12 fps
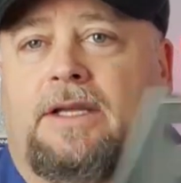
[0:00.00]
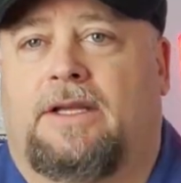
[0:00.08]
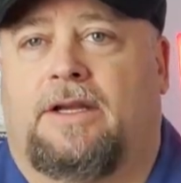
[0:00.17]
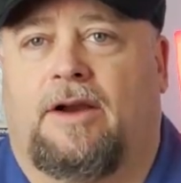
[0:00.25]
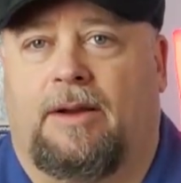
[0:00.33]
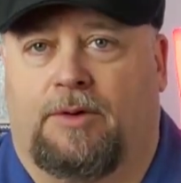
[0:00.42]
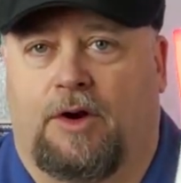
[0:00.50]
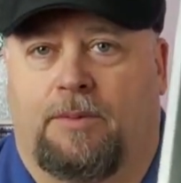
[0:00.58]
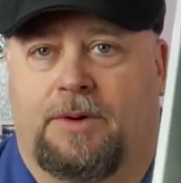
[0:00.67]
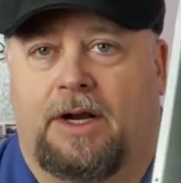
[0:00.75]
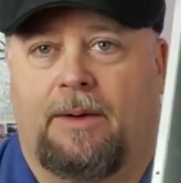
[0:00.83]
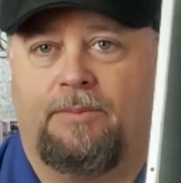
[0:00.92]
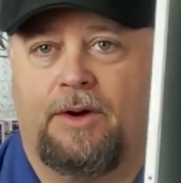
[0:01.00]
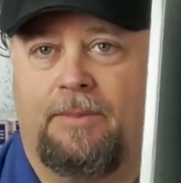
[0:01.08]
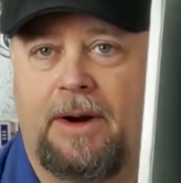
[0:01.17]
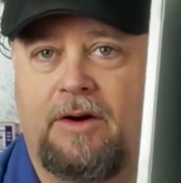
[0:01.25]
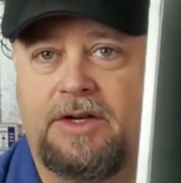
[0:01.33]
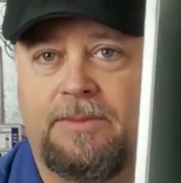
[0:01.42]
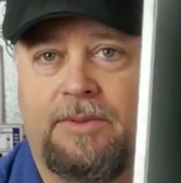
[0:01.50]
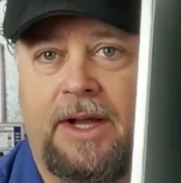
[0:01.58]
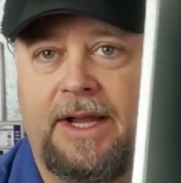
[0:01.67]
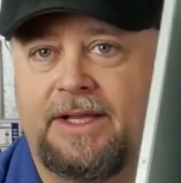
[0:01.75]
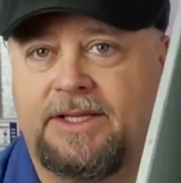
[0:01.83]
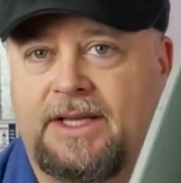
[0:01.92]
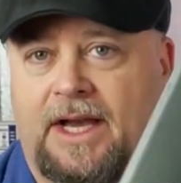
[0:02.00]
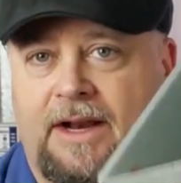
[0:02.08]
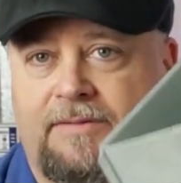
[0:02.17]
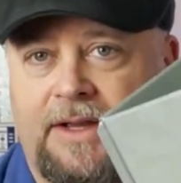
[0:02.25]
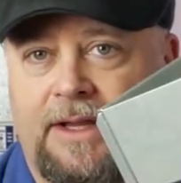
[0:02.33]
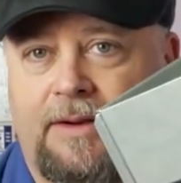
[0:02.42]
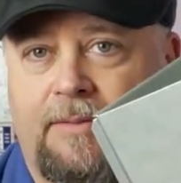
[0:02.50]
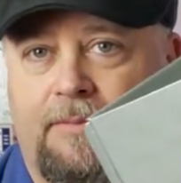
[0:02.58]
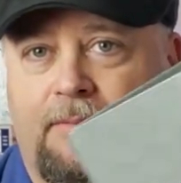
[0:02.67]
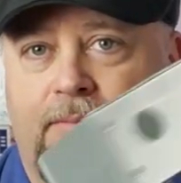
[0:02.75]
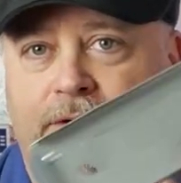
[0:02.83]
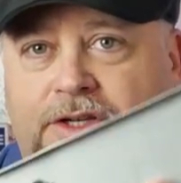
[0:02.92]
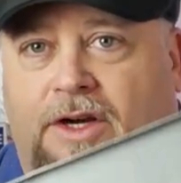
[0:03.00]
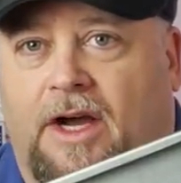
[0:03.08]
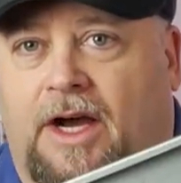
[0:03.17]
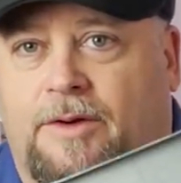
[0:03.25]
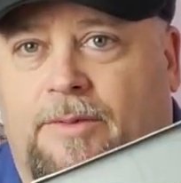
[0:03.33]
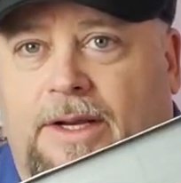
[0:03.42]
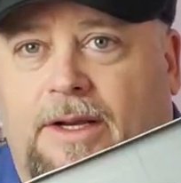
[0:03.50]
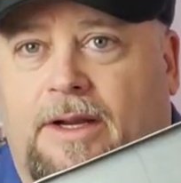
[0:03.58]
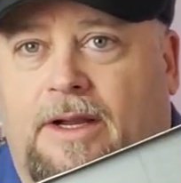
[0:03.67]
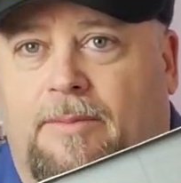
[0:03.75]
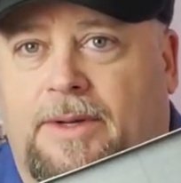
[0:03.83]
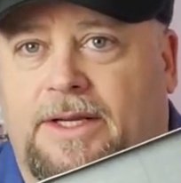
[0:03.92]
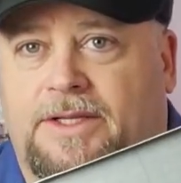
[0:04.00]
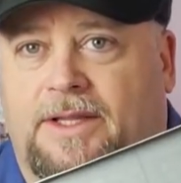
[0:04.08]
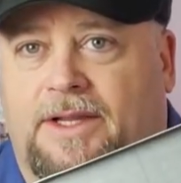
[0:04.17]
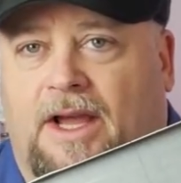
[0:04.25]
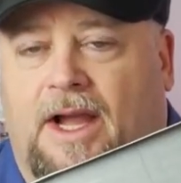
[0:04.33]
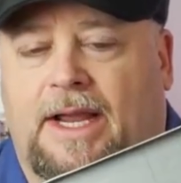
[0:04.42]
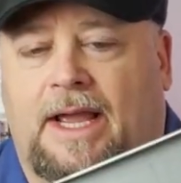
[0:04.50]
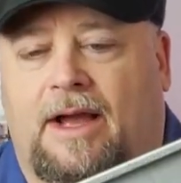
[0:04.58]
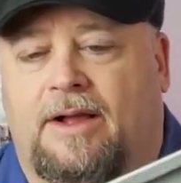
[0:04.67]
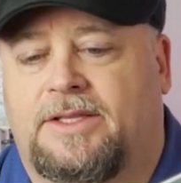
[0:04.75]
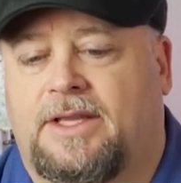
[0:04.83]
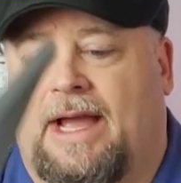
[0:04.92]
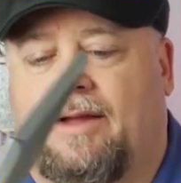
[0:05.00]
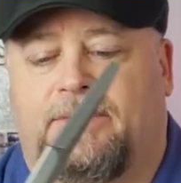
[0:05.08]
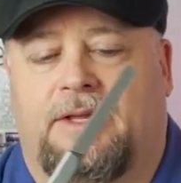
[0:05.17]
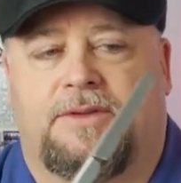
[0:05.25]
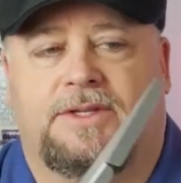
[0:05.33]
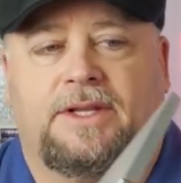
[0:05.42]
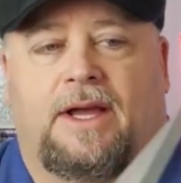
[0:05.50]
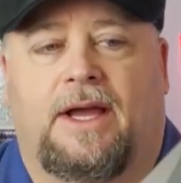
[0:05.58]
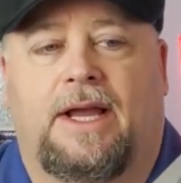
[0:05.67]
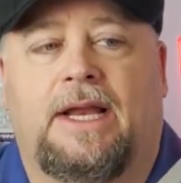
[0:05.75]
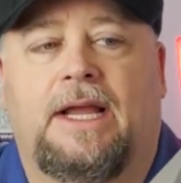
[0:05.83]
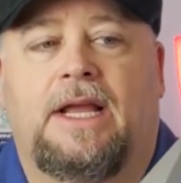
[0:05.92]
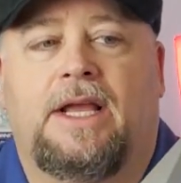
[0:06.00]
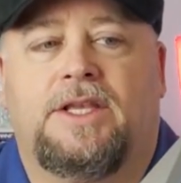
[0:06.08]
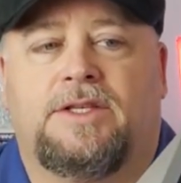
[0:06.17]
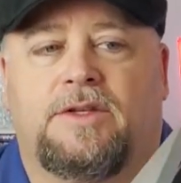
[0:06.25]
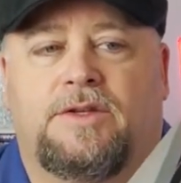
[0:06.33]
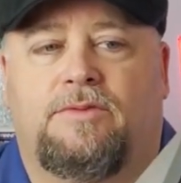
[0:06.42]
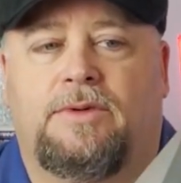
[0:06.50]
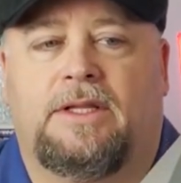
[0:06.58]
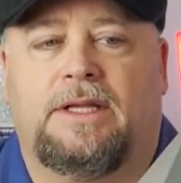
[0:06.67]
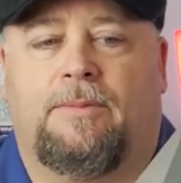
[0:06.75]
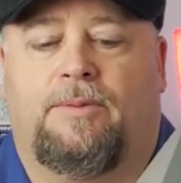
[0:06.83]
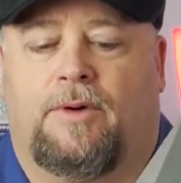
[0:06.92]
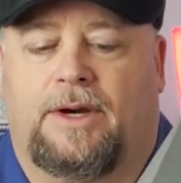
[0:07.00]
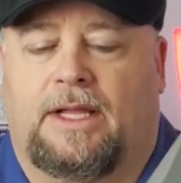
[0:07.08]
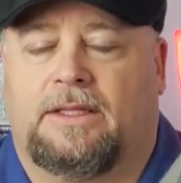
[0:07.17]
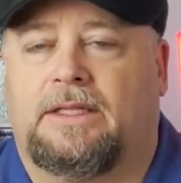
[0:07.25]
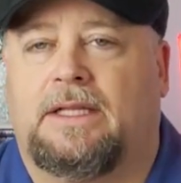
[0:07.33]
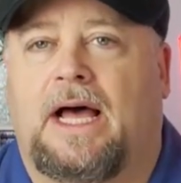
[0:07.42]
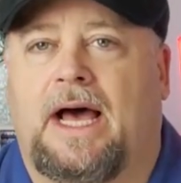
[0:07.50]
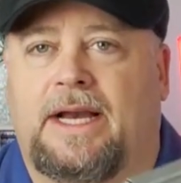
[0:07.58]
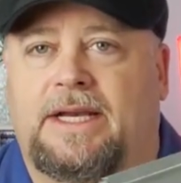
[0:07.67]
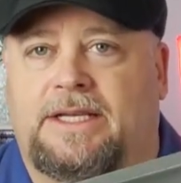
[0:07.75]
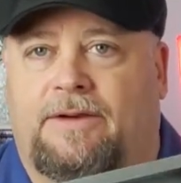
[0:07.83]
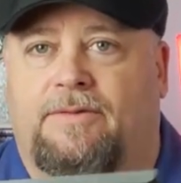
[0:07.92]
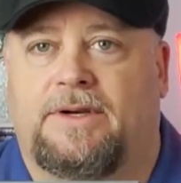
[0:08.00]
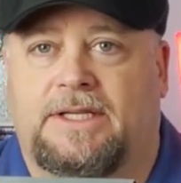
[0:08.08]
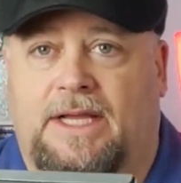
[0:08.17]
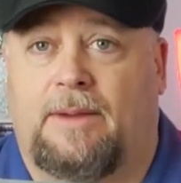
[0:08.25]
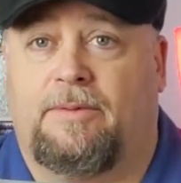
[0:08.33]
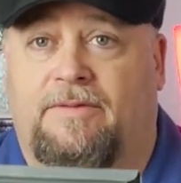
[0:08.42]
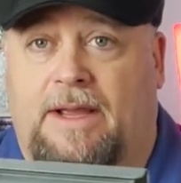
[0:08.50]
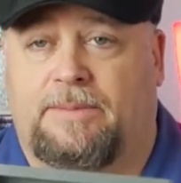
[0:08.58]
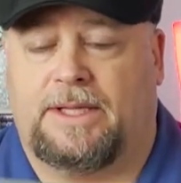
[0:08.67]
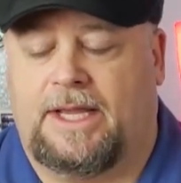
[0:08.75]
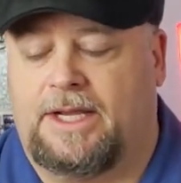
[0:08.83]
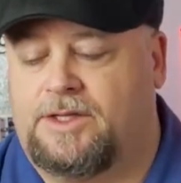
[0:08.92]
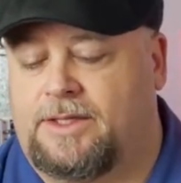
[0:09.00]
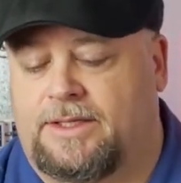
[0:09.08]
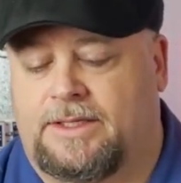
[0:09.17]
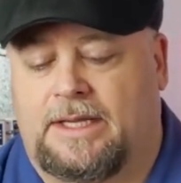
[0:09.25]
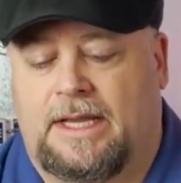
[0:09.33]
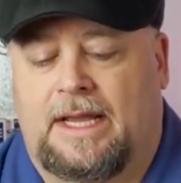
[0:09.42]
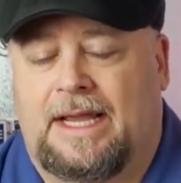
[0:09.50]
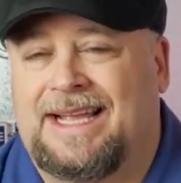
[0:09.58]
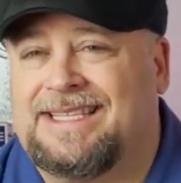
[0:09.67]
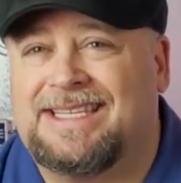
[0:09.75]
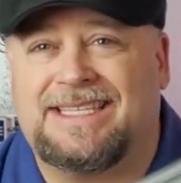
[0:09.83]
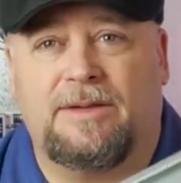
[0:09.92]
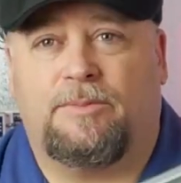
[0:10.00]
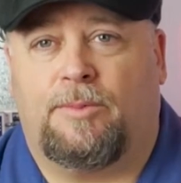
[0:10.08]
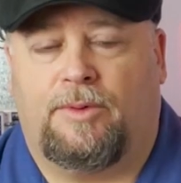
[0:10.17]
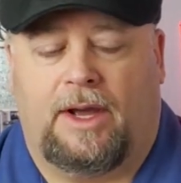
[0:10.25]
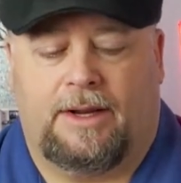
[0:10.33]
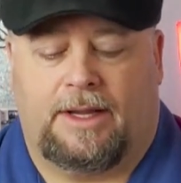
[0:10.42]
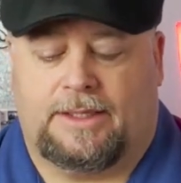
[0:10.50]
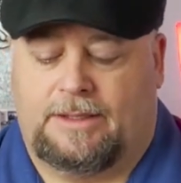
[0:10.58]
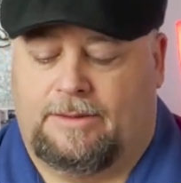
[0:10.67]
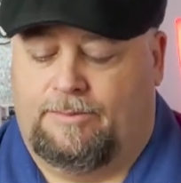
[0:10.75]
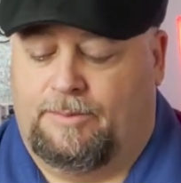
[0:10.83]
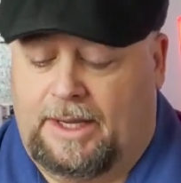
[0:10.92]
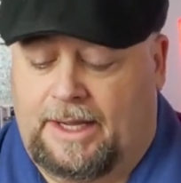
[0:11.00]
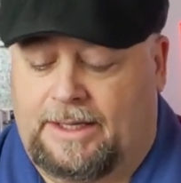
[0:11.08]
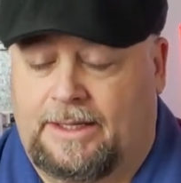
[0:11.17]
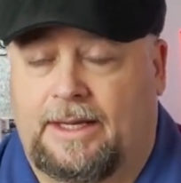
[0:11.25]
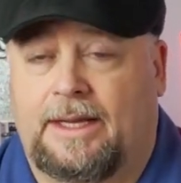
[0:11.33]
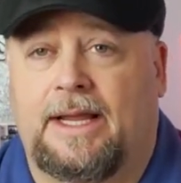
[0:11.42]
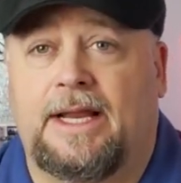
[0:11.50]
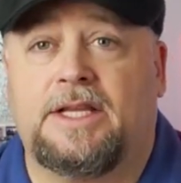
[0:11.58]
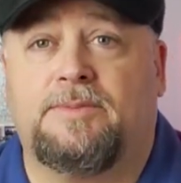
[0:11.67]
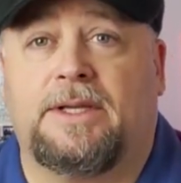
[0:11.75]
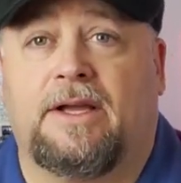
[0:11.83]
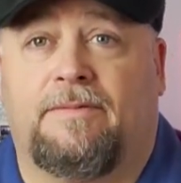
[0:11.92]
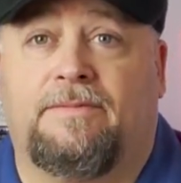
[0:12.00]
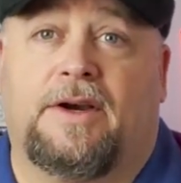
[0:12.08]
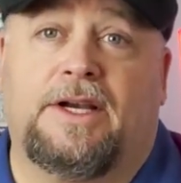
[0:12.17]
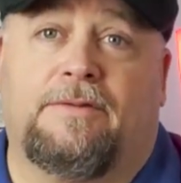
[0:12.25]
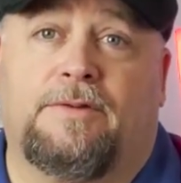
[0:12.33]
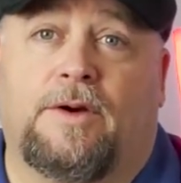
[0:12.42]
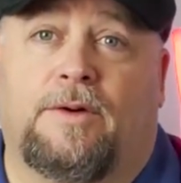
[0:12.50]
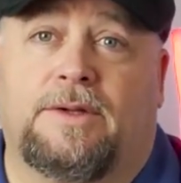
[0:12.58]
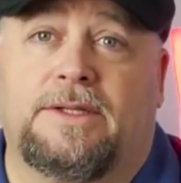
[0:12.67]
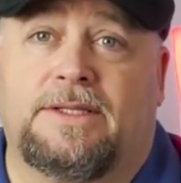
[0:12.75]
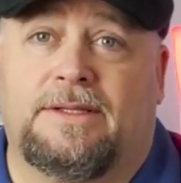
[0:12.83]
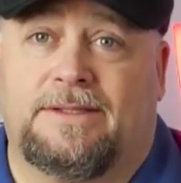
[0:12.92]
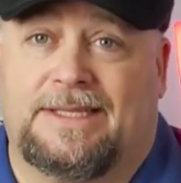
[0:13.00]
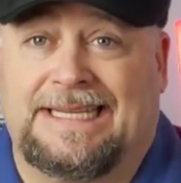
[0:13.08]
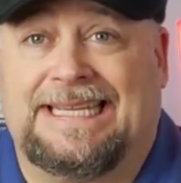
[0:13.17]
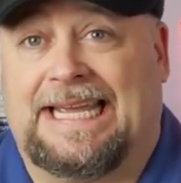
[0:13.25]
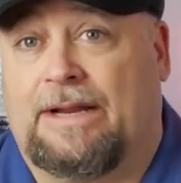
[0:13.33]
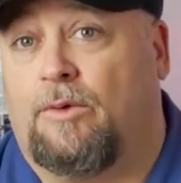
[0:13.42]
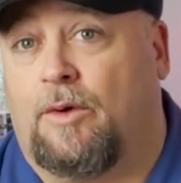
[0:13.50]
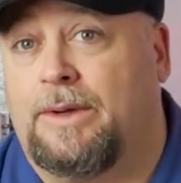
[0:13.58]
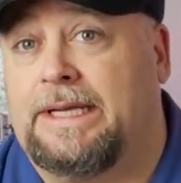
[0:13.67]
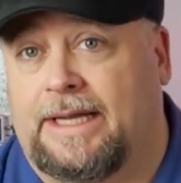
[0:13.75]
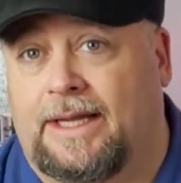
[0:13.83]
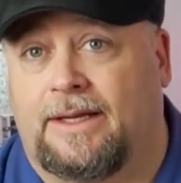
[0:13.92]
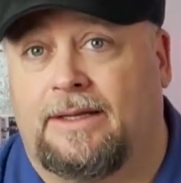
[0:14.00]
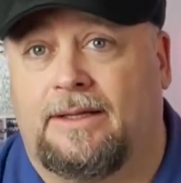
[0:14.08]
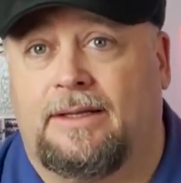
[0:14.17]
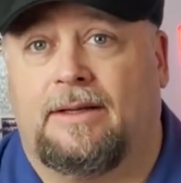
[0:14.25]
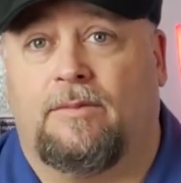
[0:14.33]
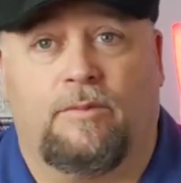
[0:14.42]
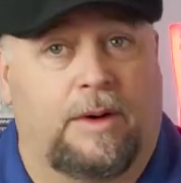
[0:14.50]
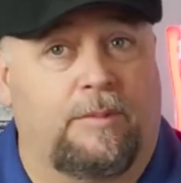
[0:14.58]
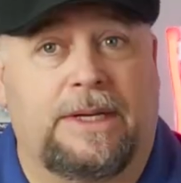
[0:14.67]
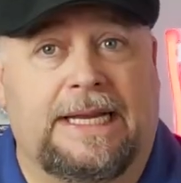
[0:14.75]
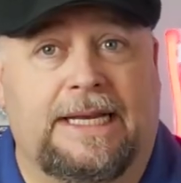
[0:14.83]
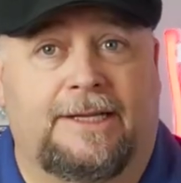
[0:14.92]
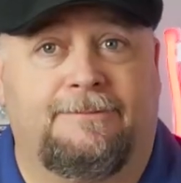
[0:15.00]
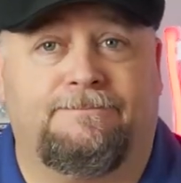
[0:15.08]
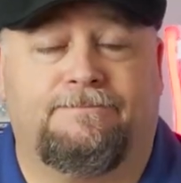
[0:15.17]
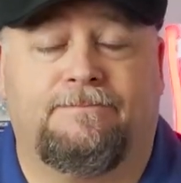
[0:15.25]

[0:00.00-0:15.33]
you're able to open it up, put a power supply inside of it, put your conduit coming into the knockouts, out the other side. So it's really important in a lot of different type of applications. It's a simple product, but it has become very difficult to get what we need when we need it.